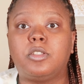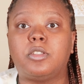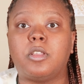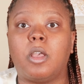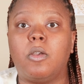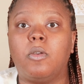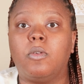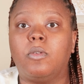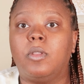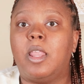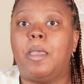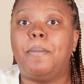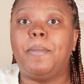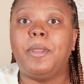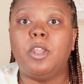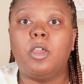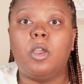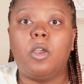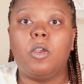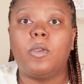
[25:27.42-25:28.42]
So let
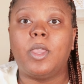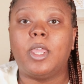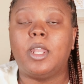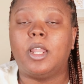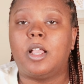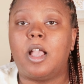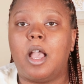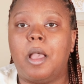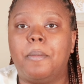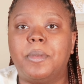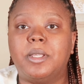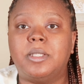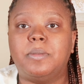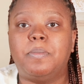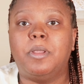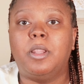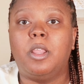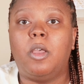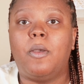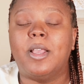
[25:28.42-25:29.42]
me know in the comments
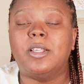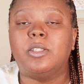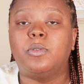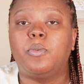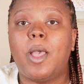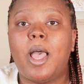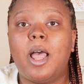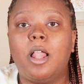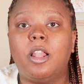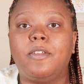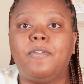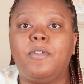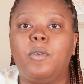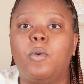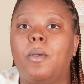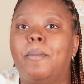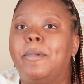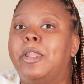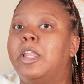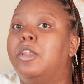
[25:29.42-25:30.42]
below as well if
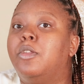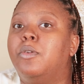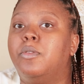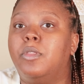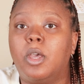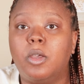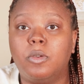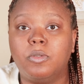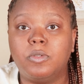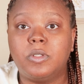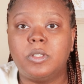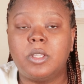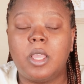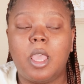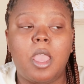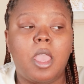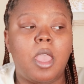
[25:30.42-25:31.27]
you want me to do those.